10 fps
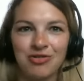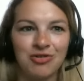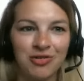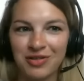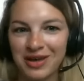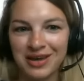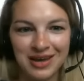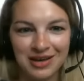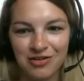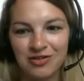
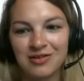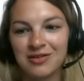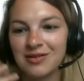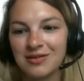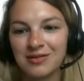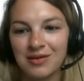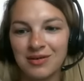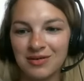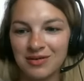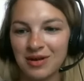thinking. It's just this
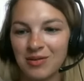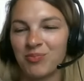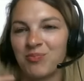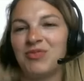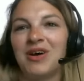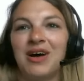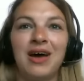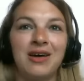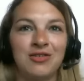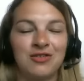
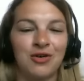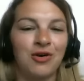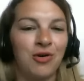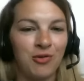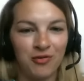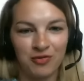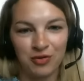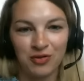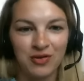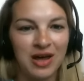external
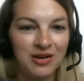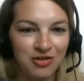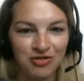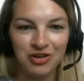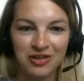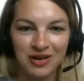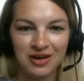sort of energy that